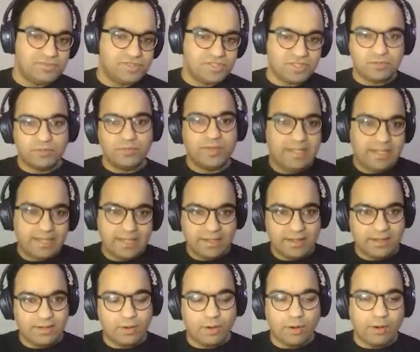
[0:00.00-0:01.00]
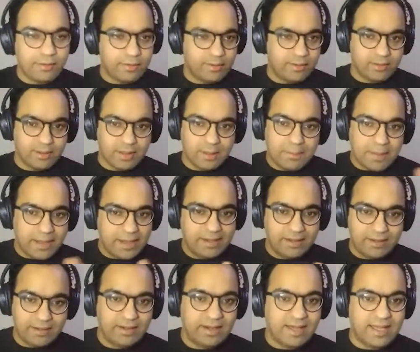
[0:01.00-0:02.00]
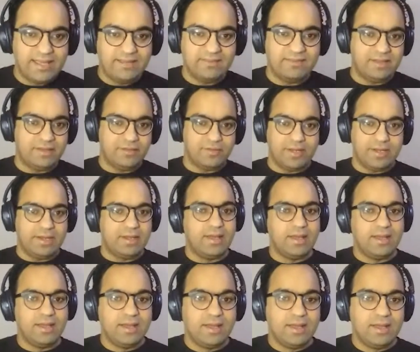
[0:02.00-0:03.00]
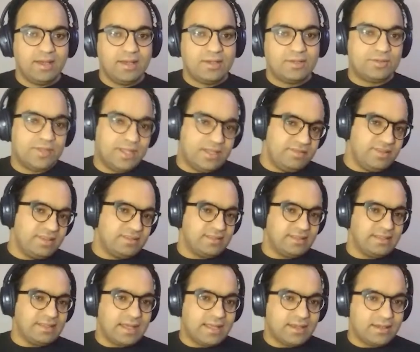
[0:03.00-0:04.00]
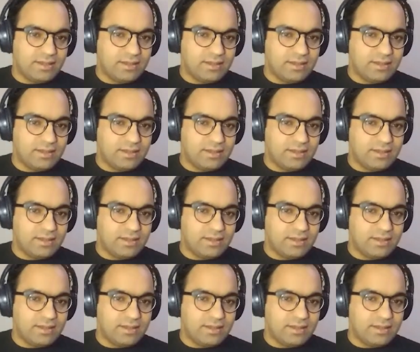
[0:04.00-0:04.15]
just weak data, or combine it in naively, right? So then we say that